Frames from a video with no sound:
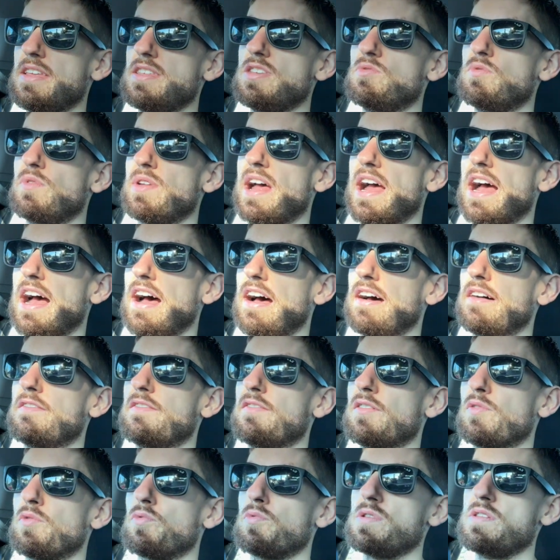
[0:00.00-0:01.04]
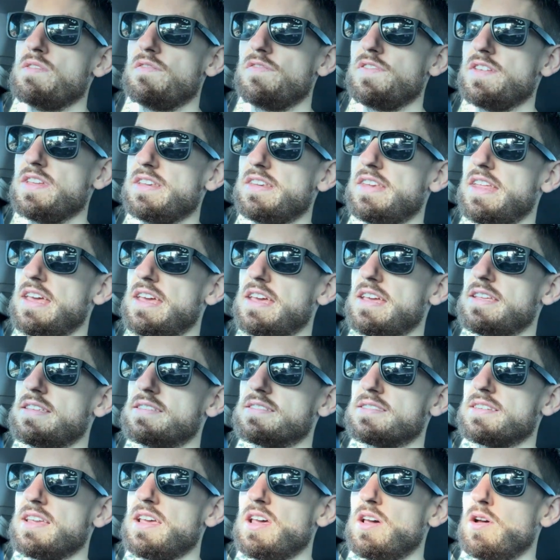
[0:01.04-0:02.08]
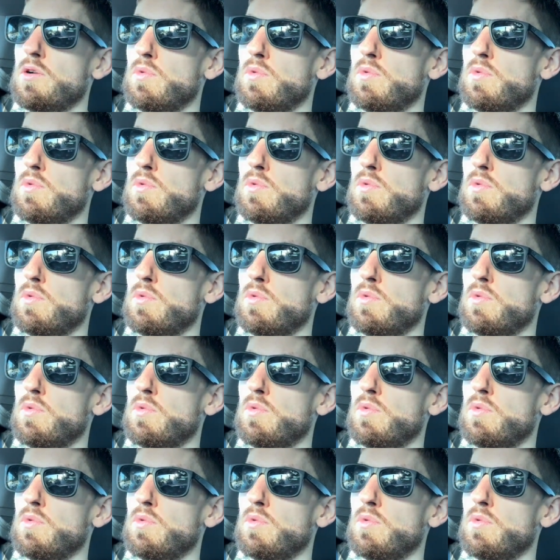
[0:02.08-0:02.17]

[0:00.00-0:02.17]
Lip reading: you would have refeed days